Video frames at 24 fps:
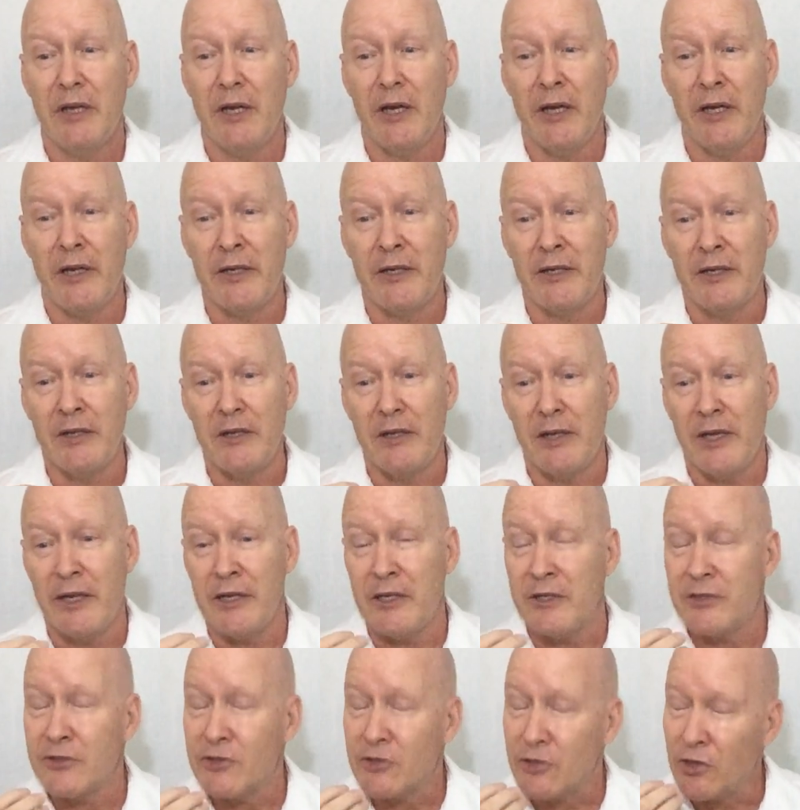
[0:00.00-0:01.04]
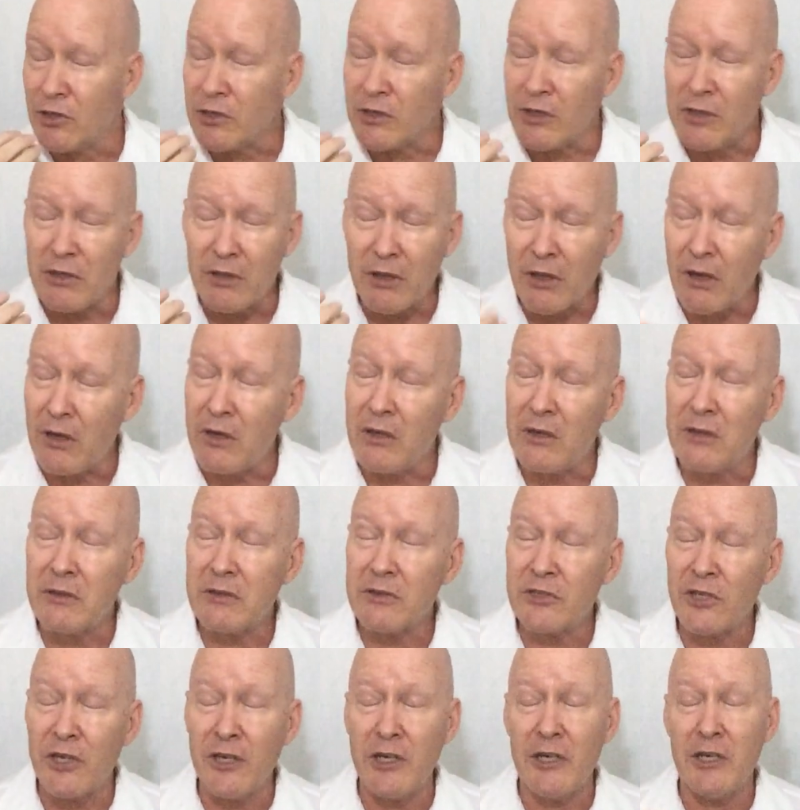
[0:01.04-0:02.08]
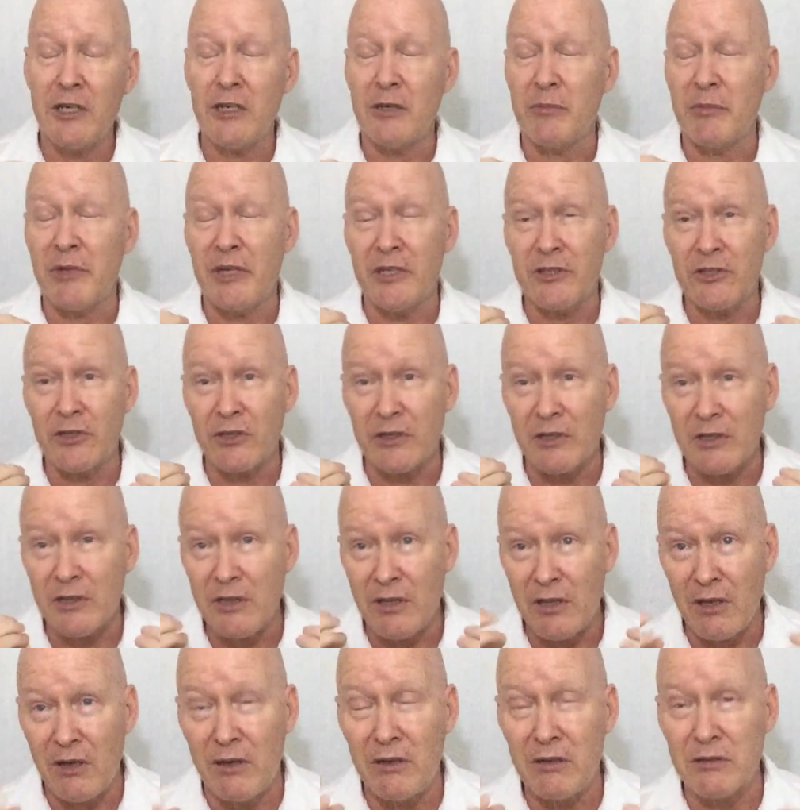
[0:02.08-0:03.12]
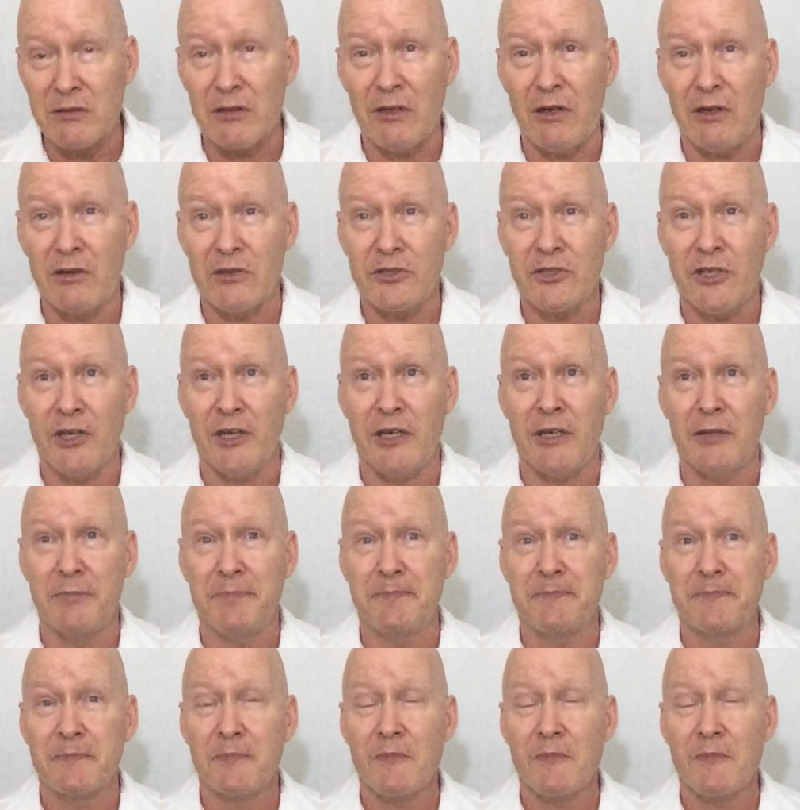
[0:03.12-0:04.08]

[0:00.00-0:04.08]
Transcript: And it took a long time. It took a long time.